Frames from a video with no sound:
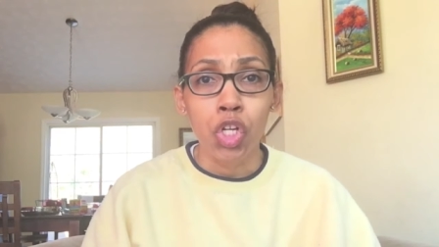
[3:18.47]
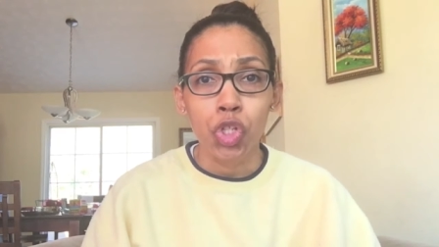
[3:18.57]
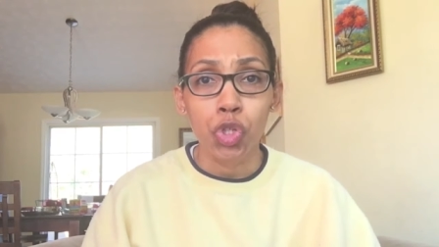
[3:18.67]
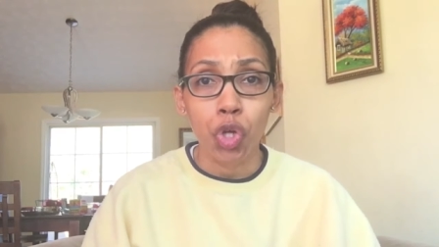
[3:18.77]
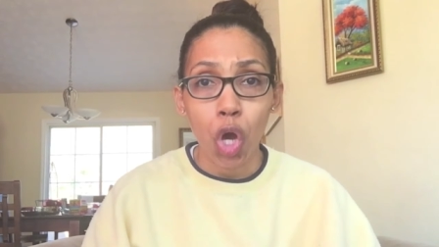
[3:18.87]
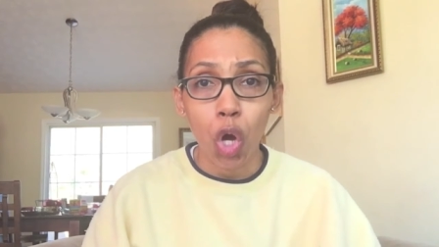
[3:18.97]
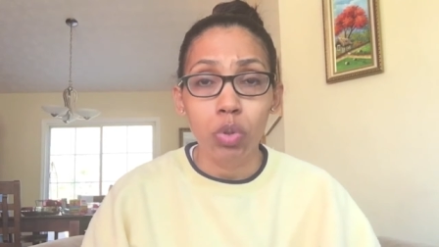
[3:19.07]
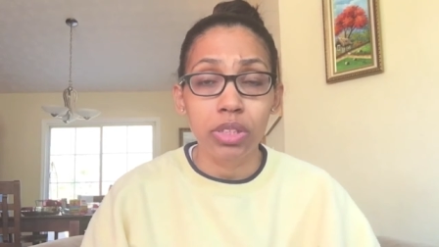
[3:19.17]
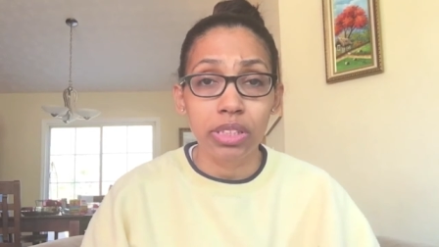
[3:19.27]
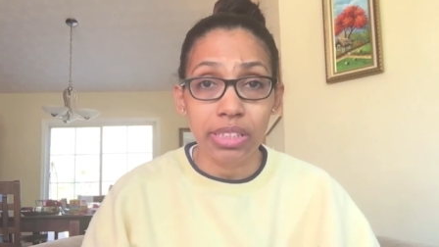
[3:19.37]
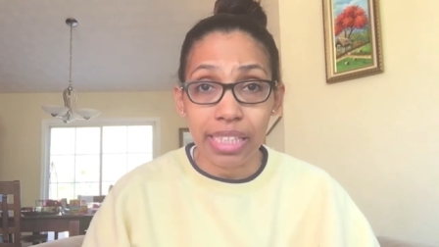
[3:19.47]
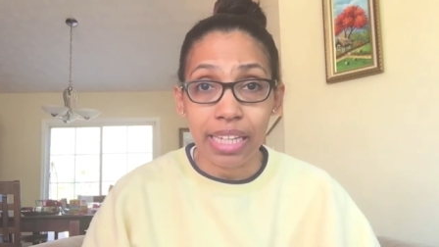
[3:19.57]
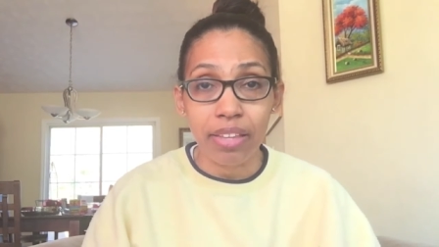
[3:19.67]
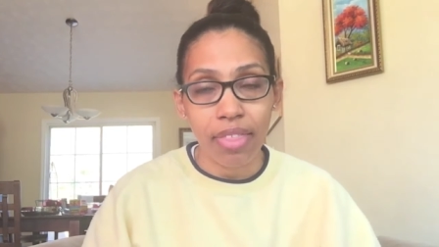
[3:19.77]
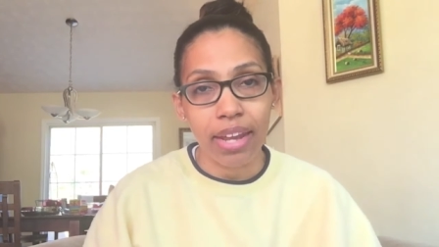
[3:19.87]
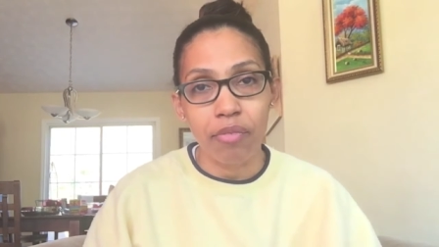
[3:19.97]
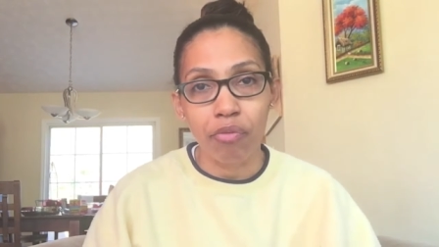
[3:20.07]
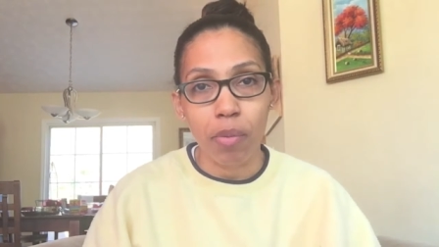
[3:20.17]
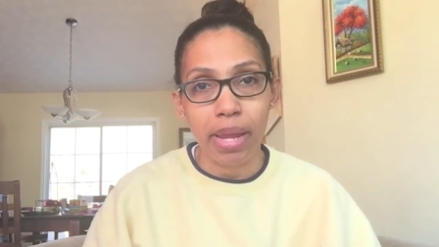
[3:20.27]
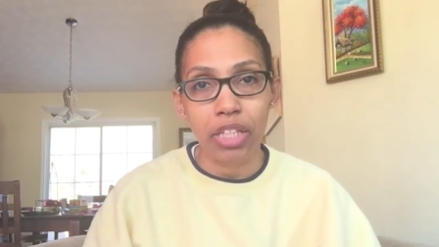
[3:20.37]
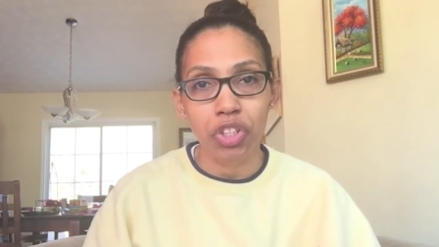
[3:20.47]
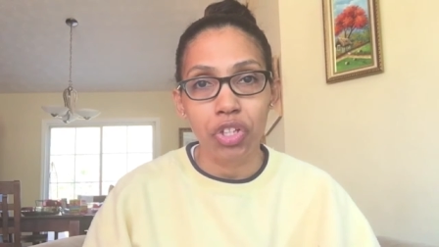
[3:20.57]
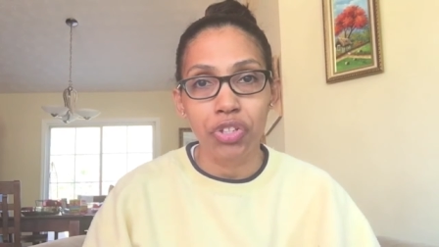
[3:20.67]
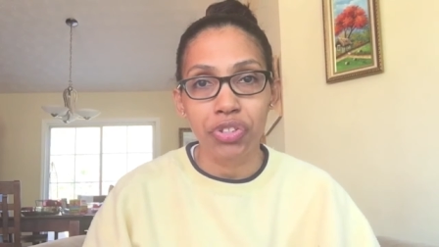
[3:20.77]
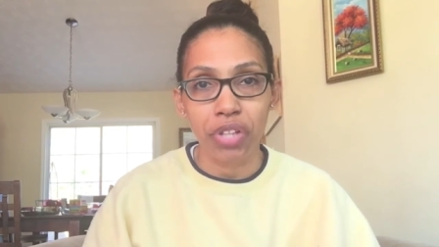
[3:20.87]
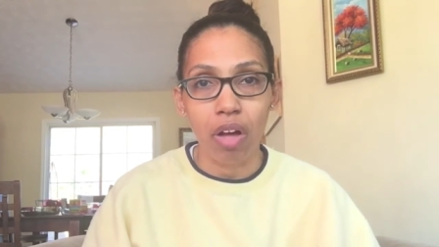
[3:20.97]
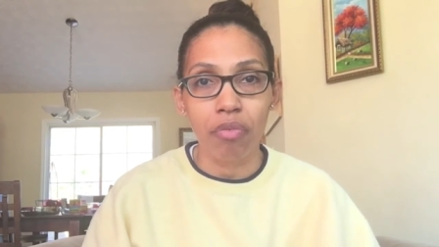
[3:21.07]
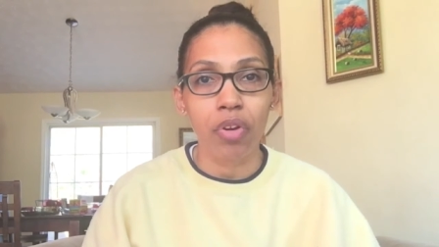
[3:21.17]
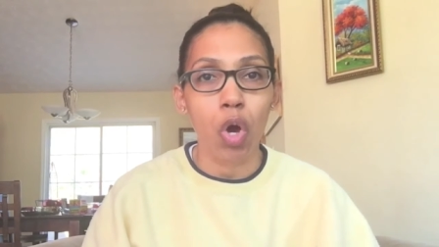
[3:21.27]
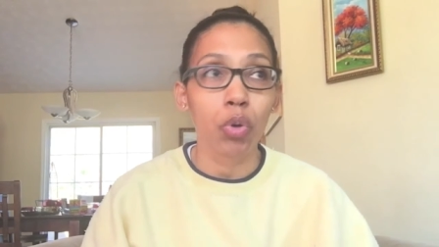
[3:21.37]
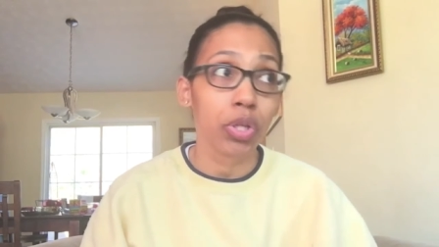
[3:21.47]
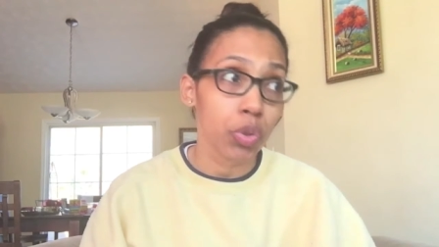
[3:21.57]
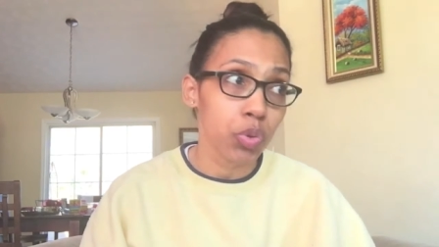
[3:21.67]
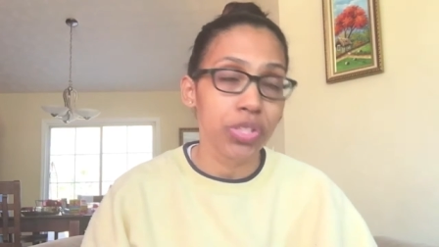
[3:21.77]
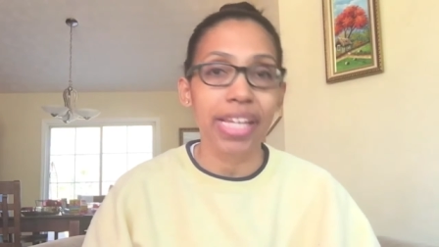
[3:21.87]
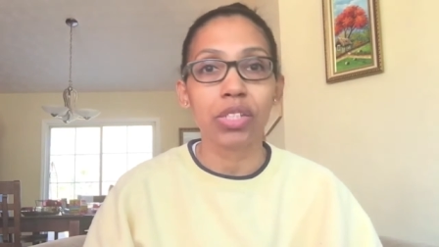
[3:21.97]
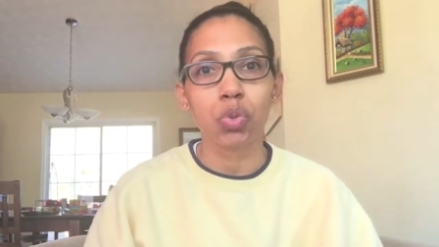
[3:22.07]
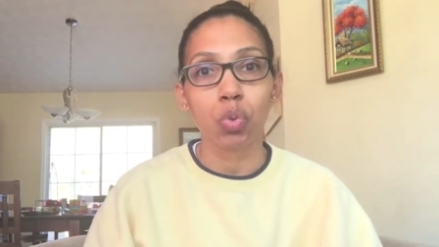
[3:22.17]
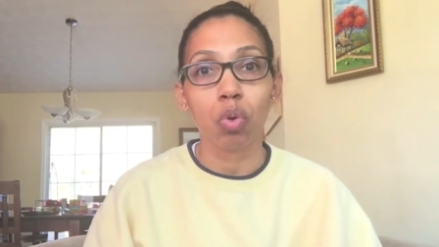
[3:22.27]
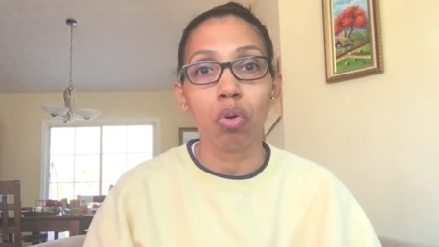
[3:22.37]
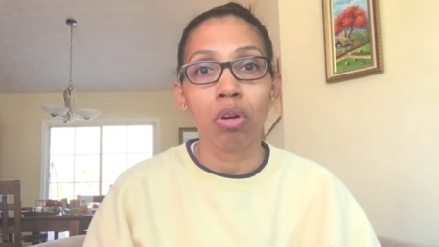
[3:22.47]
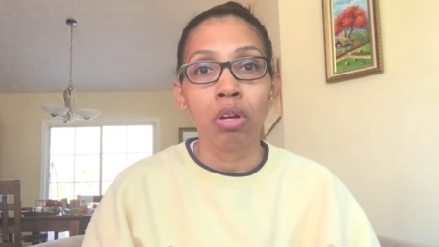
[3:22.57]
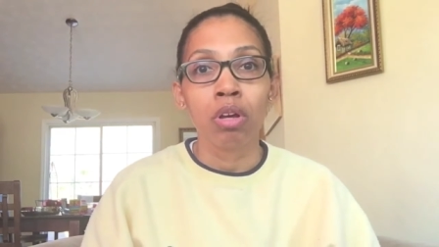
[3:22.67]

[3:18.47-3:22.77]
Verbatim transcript: to go seek that information yourself, go use that tool,